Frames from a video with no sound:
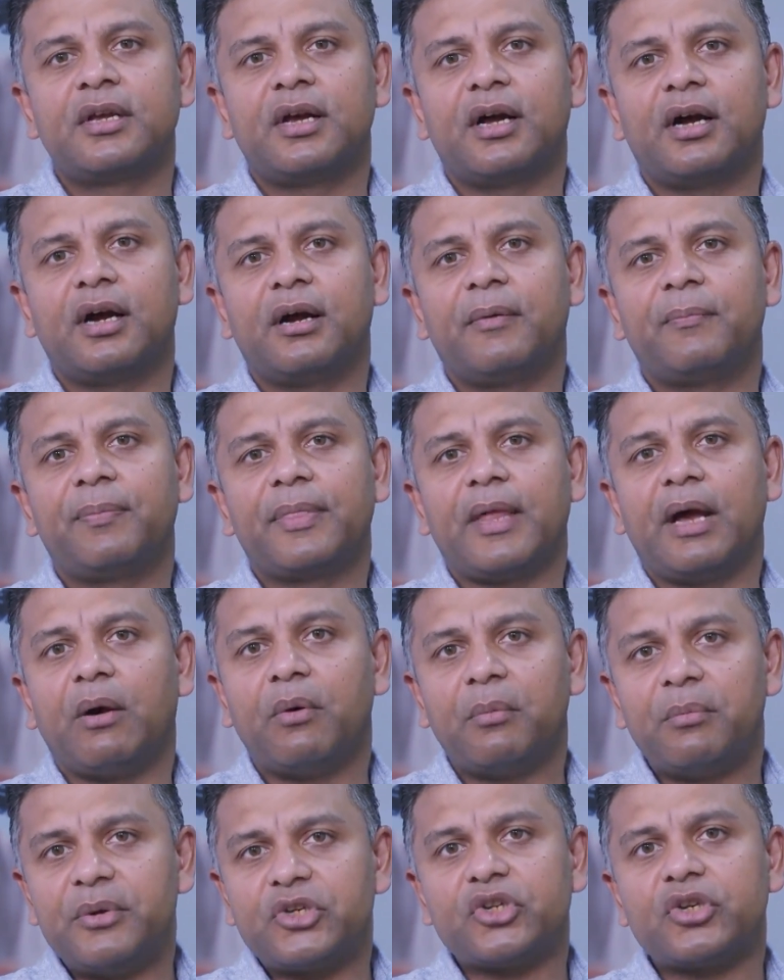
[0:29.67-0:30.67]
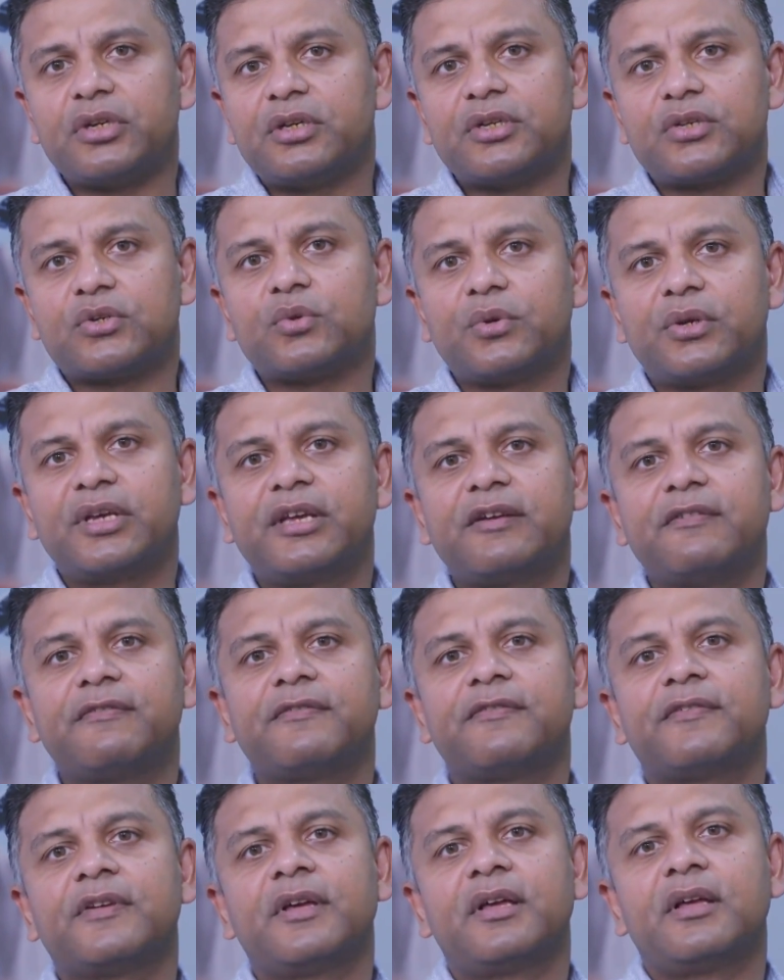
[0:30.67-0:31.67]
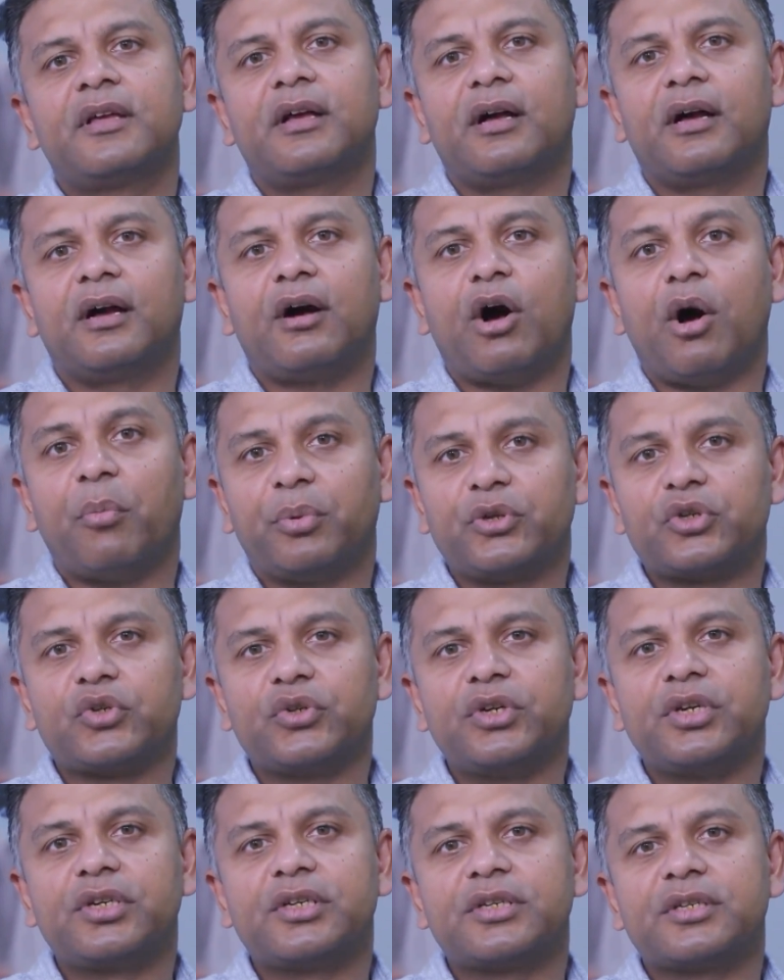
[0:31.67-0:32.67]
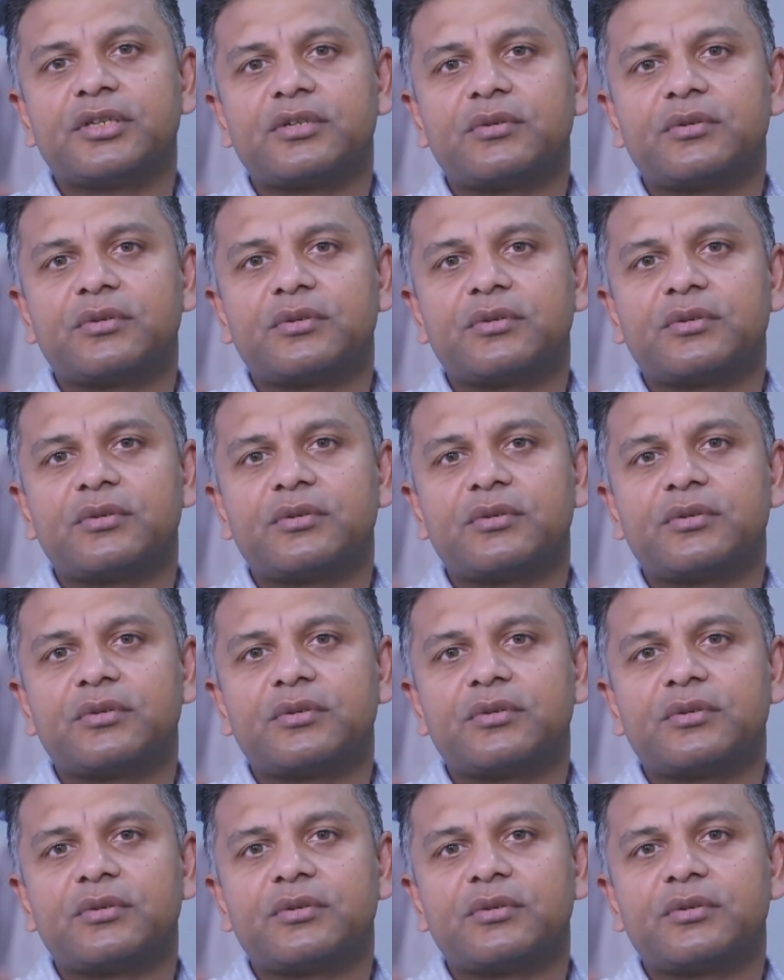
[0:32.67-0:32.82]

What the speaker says: Our mission is to give opportunities